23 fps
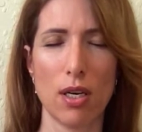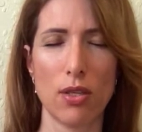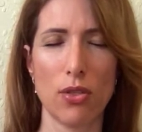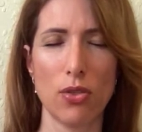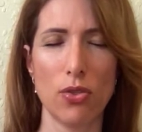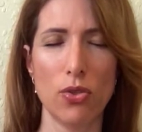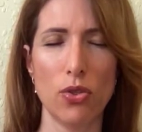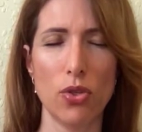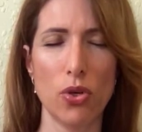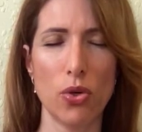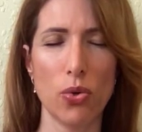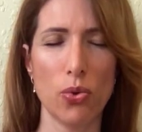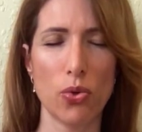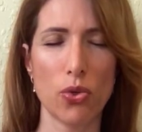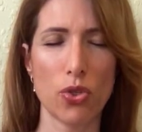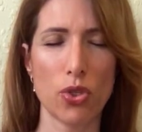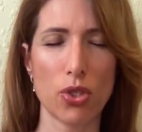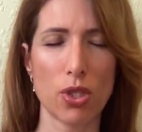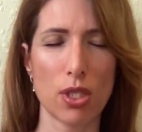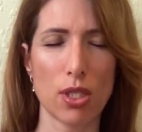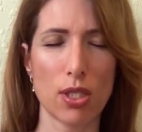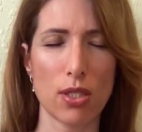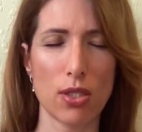to the
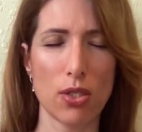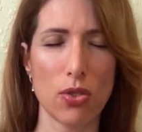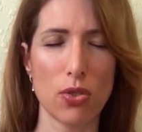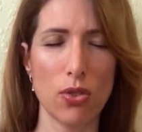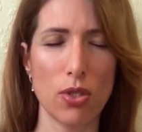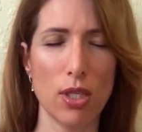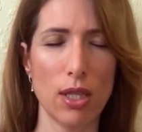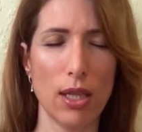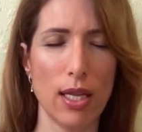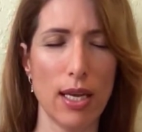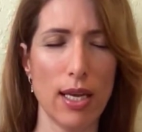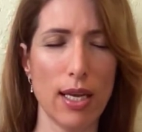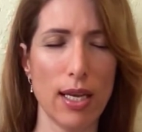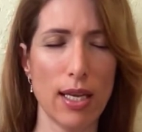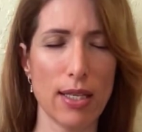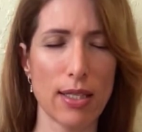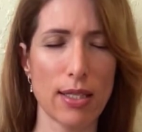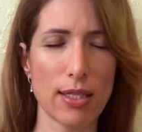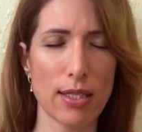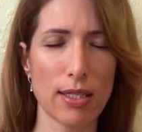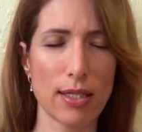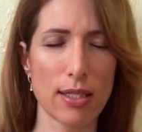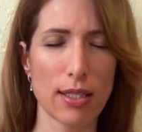oceans, to the
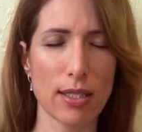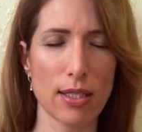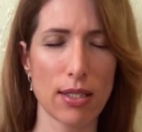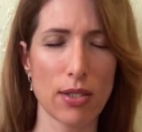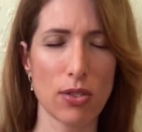lands,